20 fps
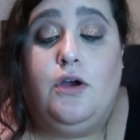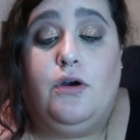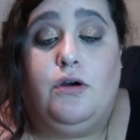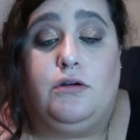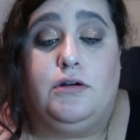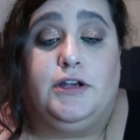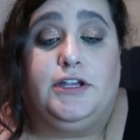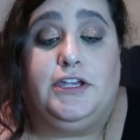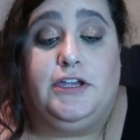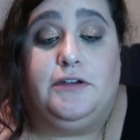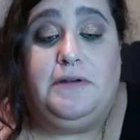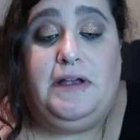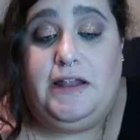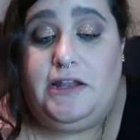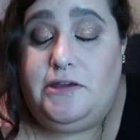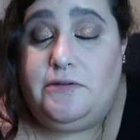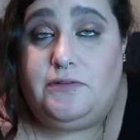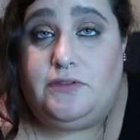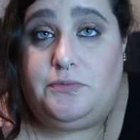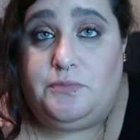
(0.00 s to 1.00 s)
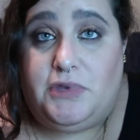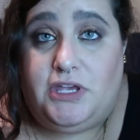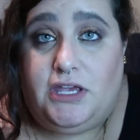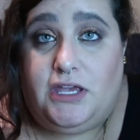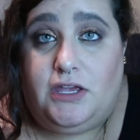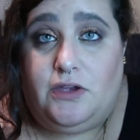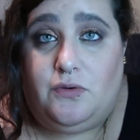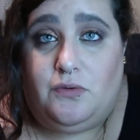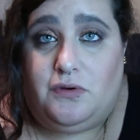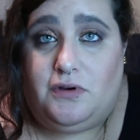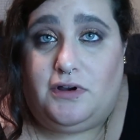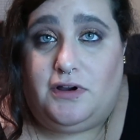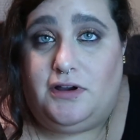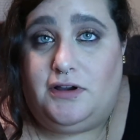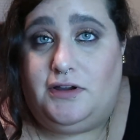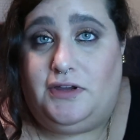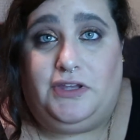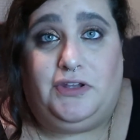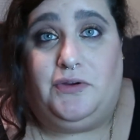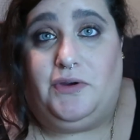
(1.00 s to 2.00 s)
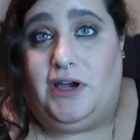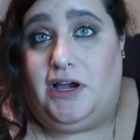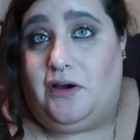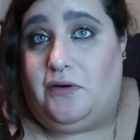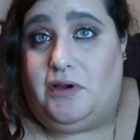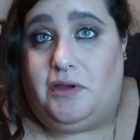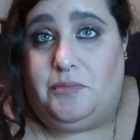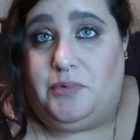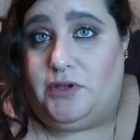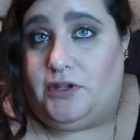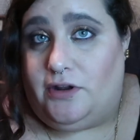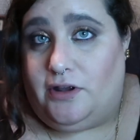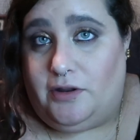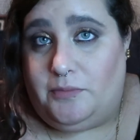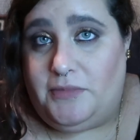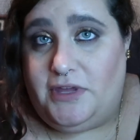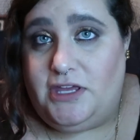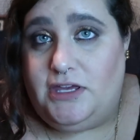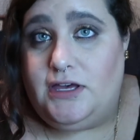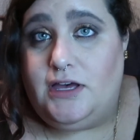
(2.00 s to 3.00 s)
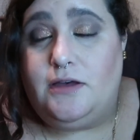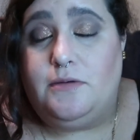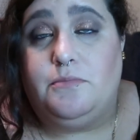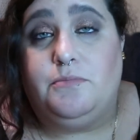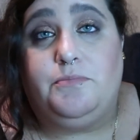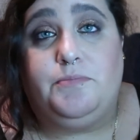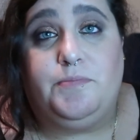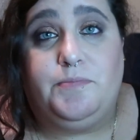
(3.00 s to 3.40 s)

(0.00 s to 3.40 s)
or get ready with me or, how I put on makeup.